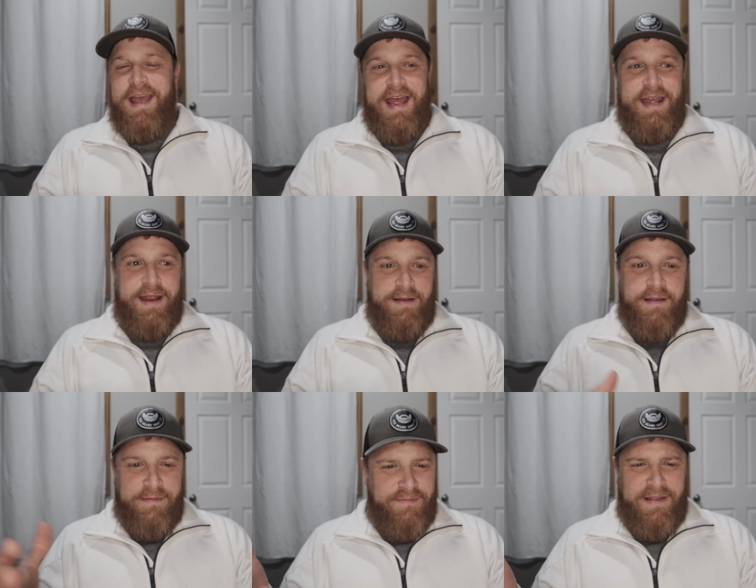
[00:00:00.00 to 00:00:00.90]
and
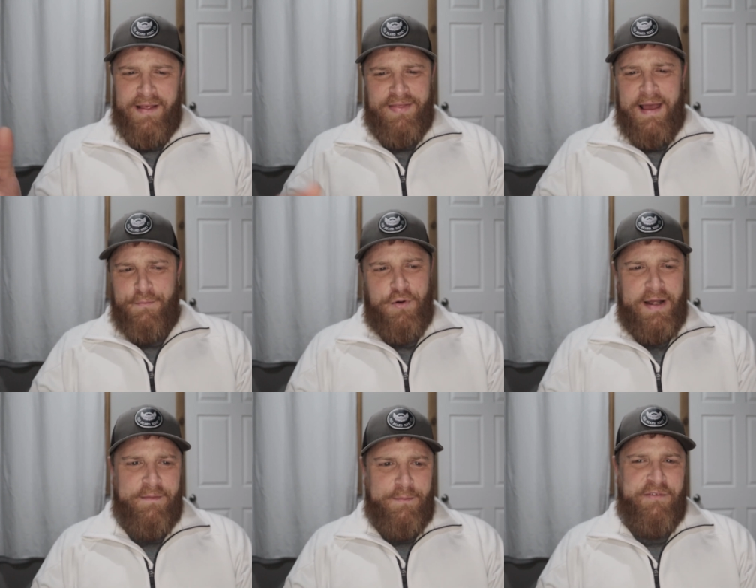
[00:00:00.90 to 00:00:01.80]
it, at that
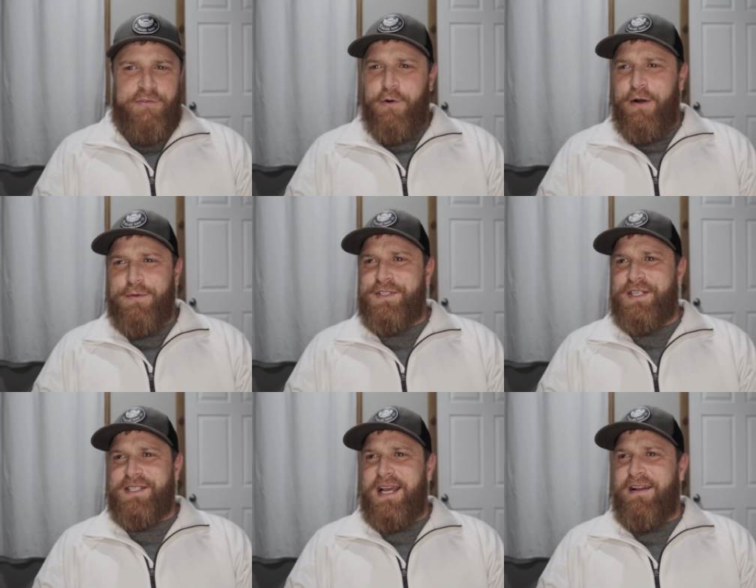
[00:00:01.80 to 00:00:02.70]
point before it was
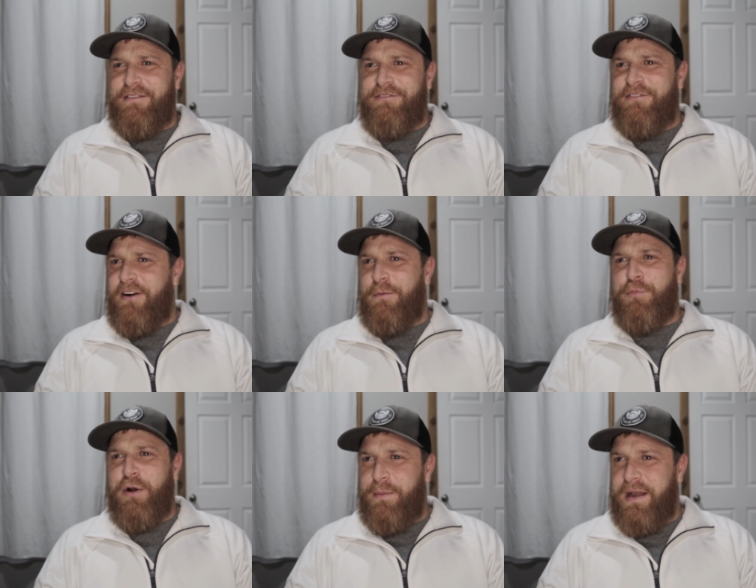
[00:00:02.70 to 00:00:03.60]
just kind of very
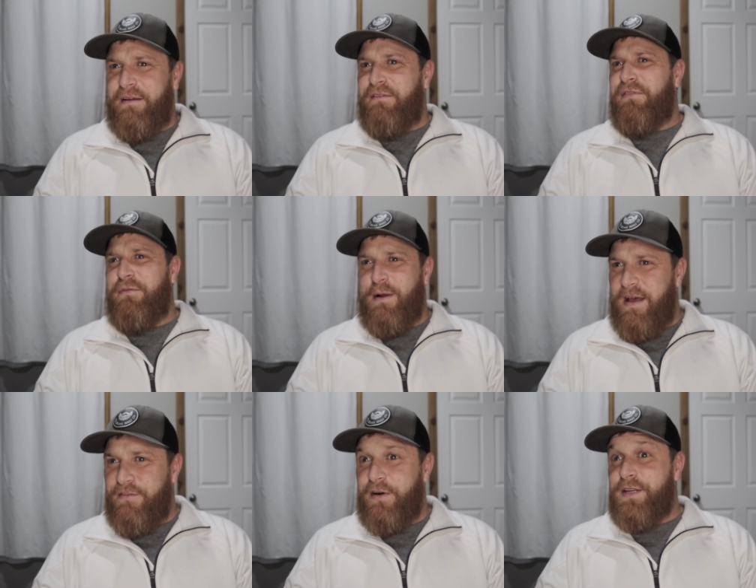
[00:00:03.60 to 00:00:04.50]
primitive,
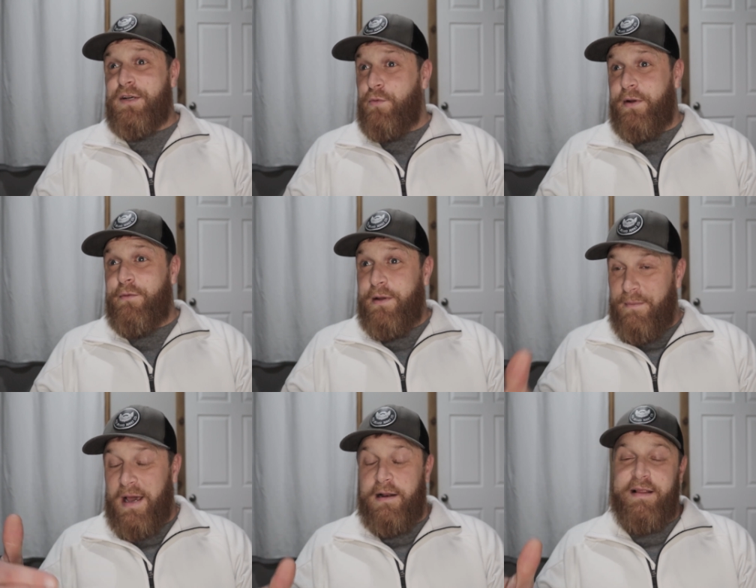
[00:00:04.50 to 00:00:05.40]
whatever. Until we
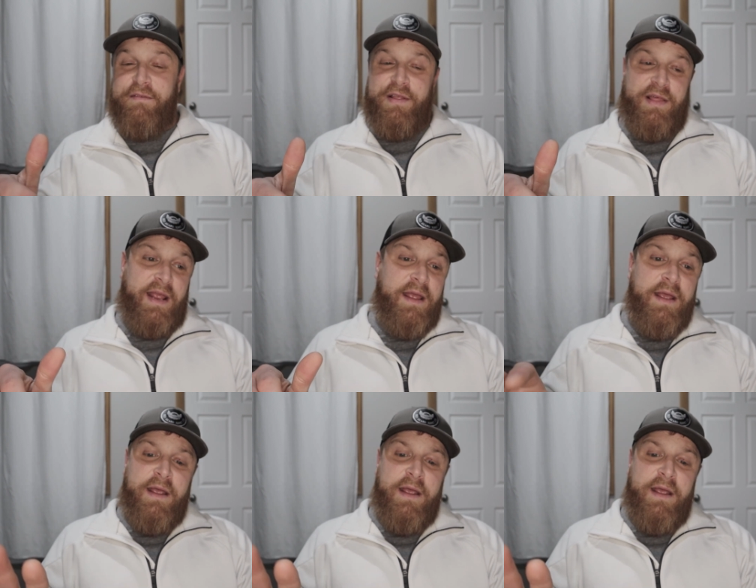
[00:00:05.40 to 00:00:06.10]
remodeled everything,